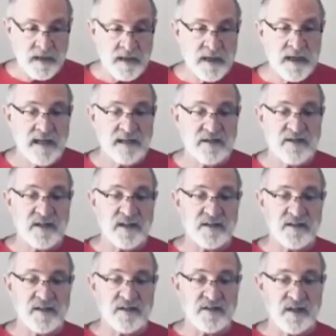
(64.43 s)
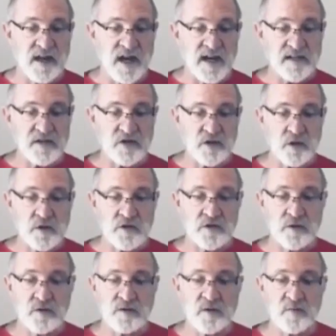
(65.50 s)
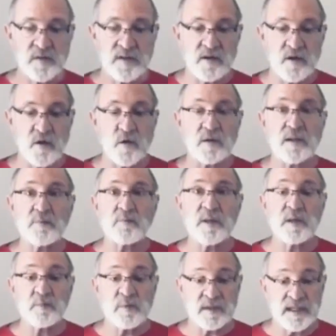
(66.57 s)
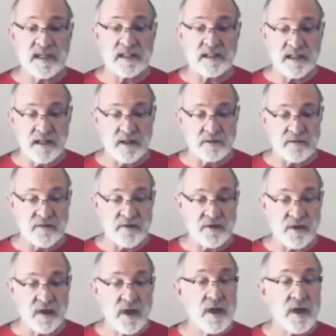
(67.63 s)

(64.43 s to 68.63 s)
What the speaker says: It says, since God chose you to be the holy people he loves,